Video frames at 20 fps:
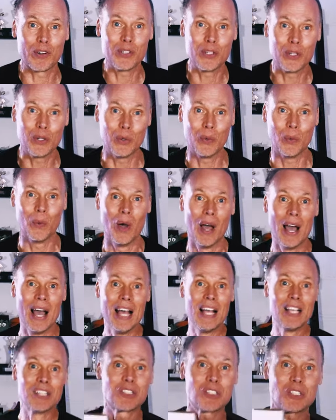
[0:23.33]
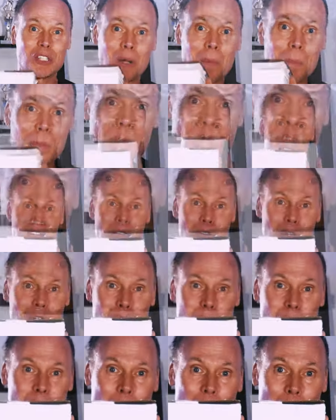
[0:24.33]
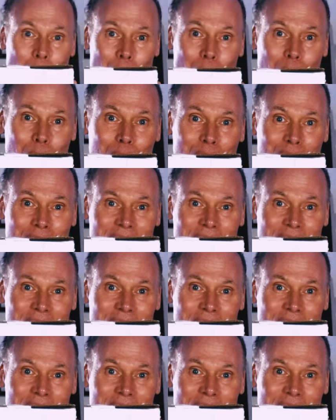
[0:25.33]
you. Cementrostone.